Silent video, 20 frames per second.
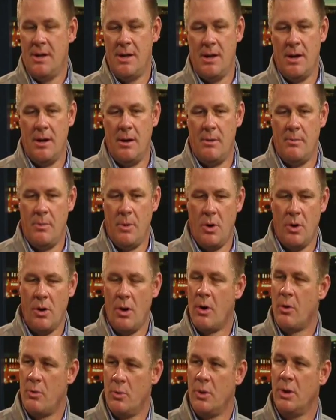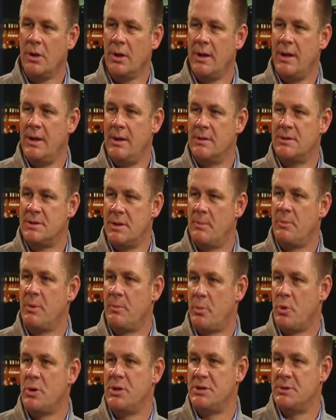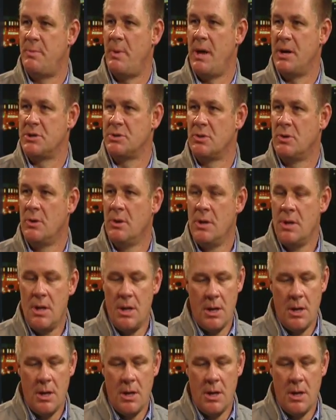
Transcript: um, are, are, really something pretty special.